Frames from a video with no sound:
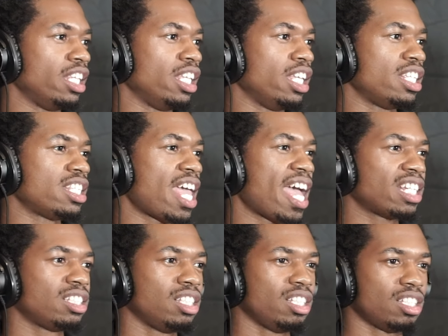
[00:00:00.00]
It's
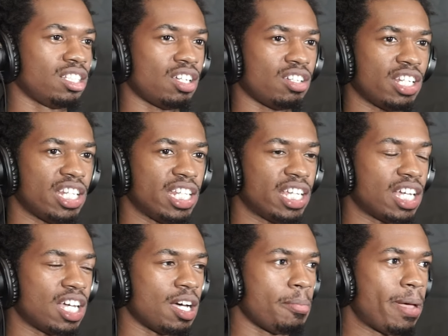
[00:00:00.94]
actually a song that
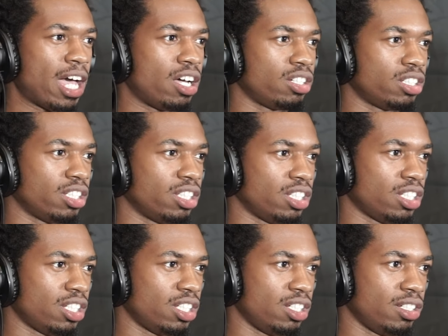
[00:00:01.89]
didn't come out.
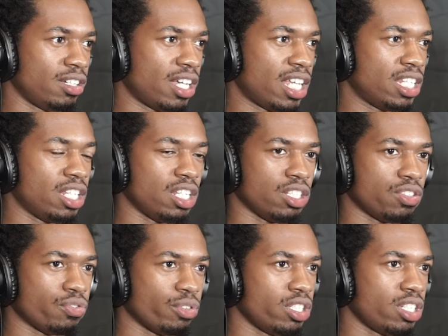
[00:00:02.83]
I did
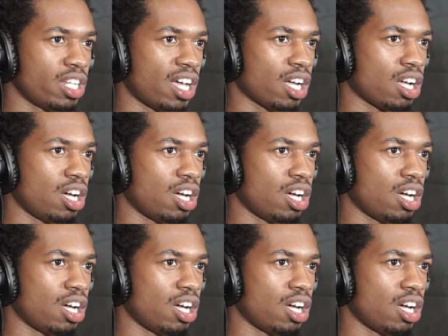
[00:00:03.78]
this freestyle